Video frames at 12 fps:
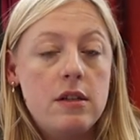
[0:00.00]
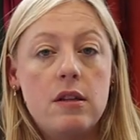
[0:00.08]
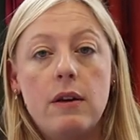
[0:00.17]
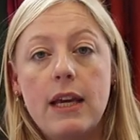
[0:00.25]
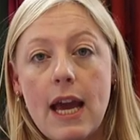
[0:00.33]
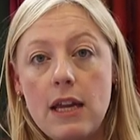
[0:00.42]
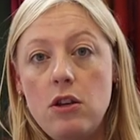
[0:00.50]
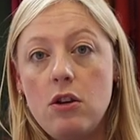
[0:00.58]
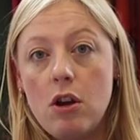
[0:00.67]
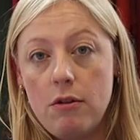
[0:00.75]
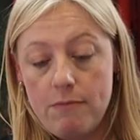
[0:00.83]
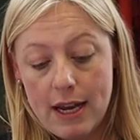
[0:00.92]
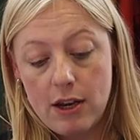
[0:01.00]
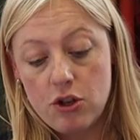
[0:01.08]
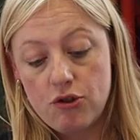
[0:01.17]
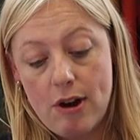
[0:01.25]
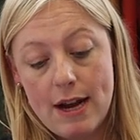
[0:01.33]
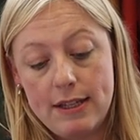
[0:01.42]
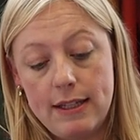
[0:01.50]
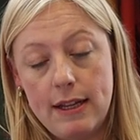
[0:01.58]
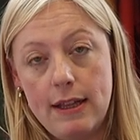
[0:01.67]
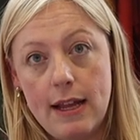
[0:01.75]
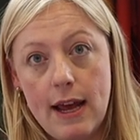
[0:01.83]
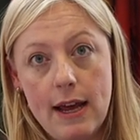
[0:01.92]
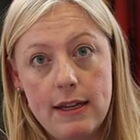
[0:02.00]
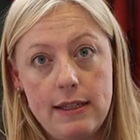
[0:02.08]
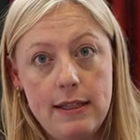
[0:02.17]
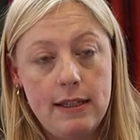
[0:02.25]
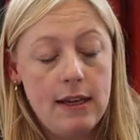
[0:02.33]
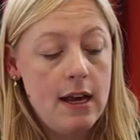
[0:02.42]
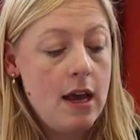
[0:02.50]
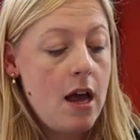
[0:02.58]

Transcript: So again, you could make a dress in this,